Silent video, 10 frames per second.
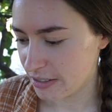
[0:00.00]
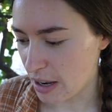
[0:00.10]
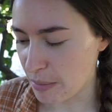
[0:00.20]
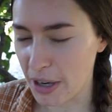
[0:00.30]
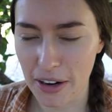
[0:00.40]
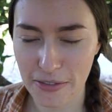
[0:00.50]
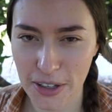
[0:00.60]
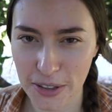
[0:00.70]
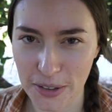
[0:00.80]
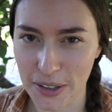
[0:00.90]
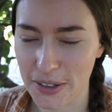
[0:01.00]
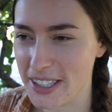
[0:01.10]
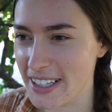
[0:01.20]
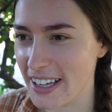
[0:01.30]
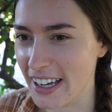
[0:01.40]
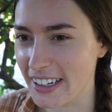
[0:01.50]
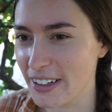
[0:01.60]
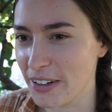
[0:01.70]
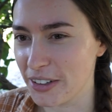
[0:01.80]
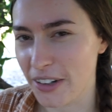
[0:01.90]
And my grandfather would always say, like,
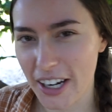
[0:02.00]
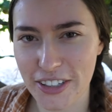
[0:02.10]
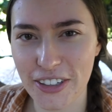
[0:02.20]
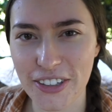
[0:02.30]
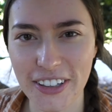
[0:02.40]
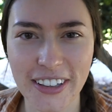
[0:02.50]
the grandchildren,